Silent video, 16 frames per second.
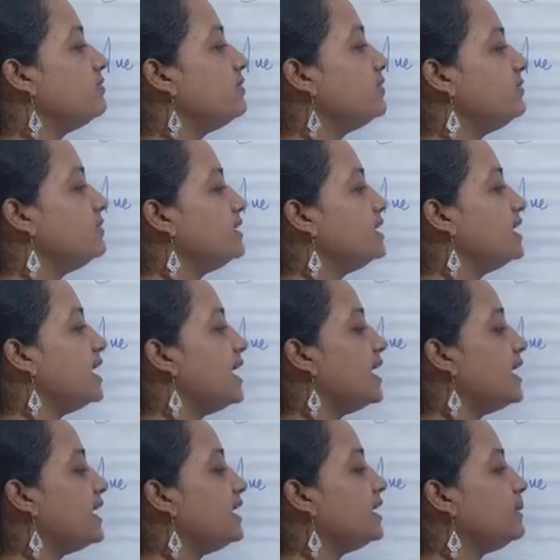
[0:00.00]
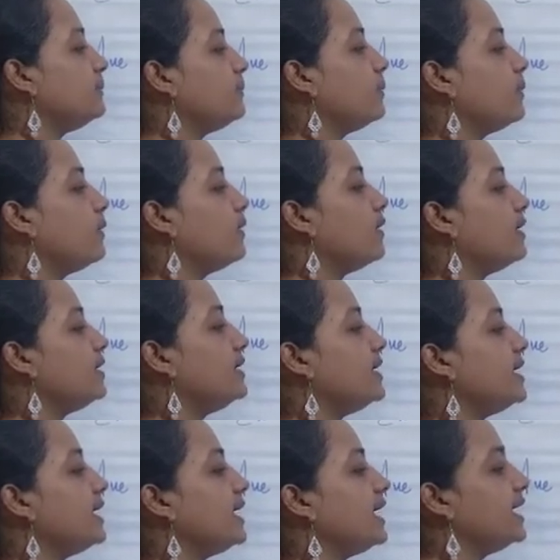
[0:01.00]

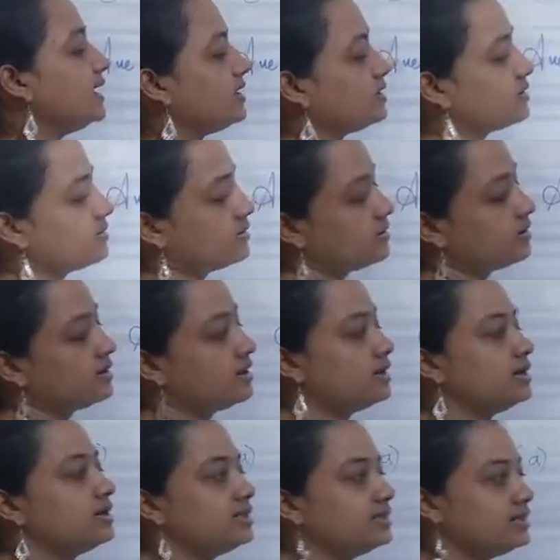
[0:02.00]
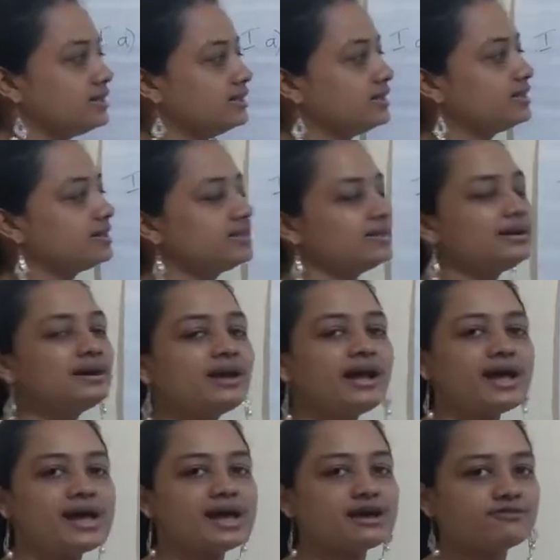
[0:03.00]
58.8. This is the
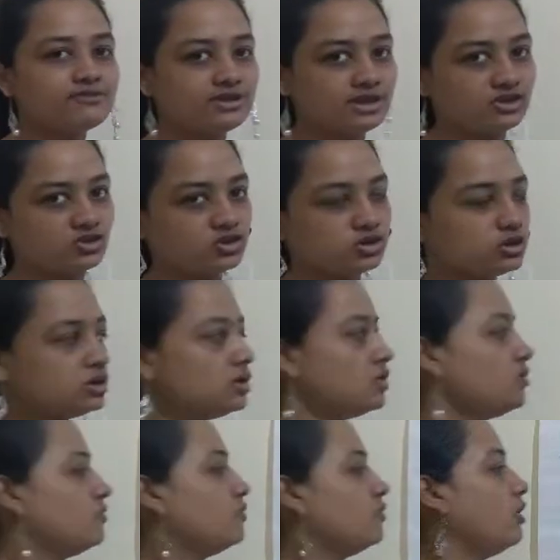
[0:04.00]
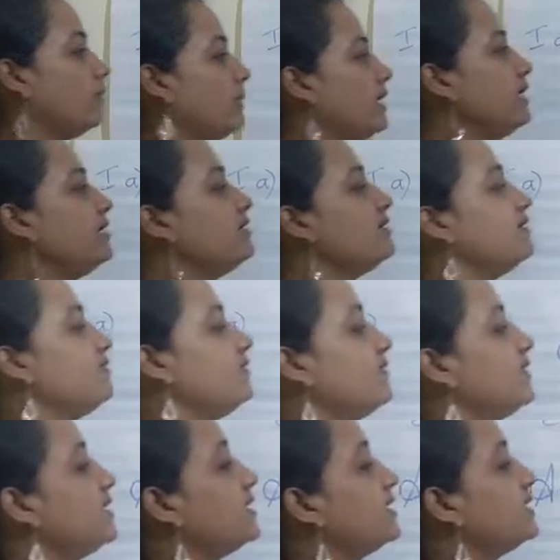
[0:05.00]
average for my
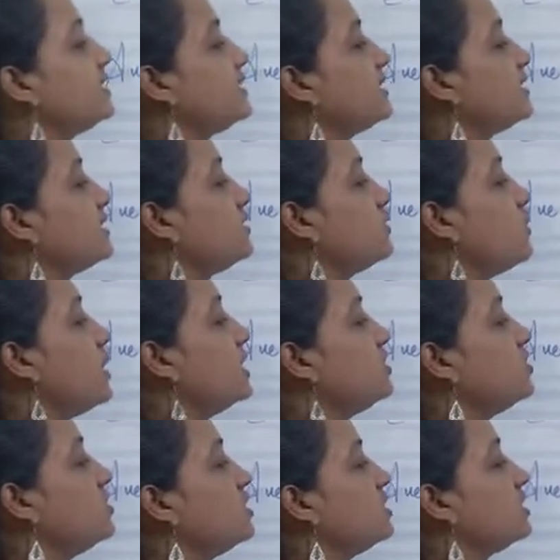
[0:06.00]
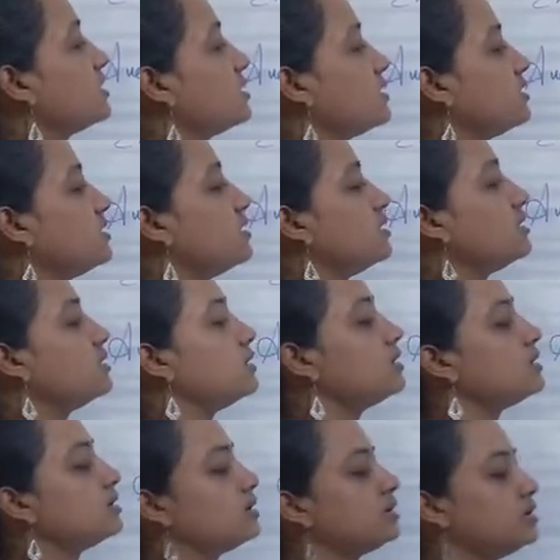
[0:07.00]
first question.
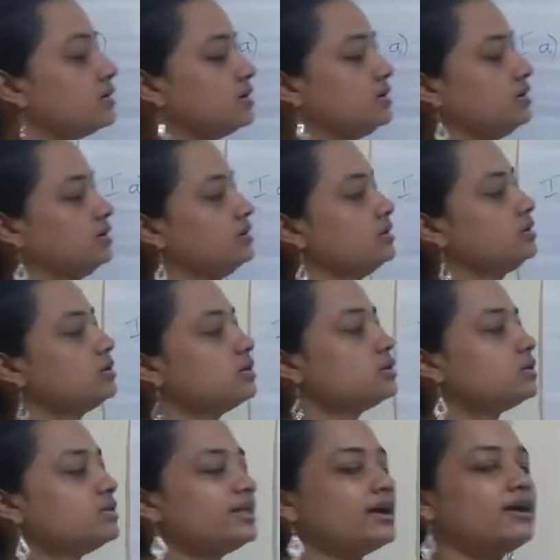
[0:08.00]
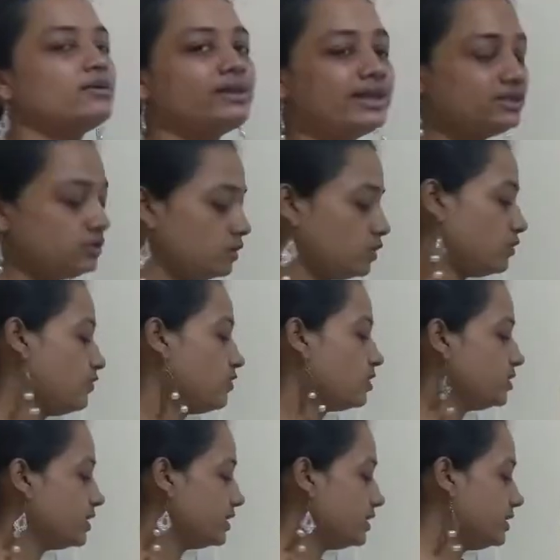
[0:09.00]
So now let's go
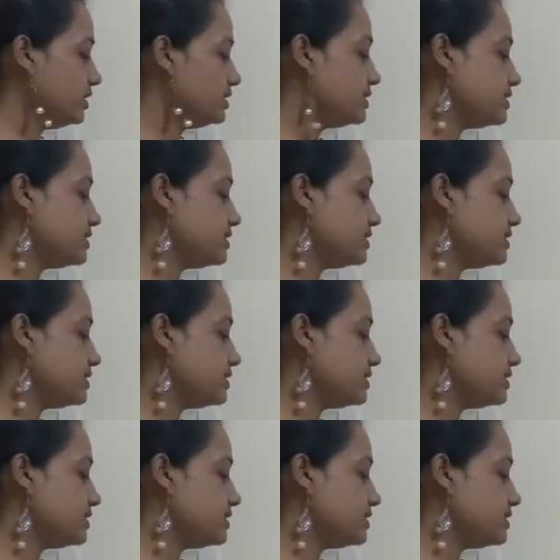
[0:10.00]
for the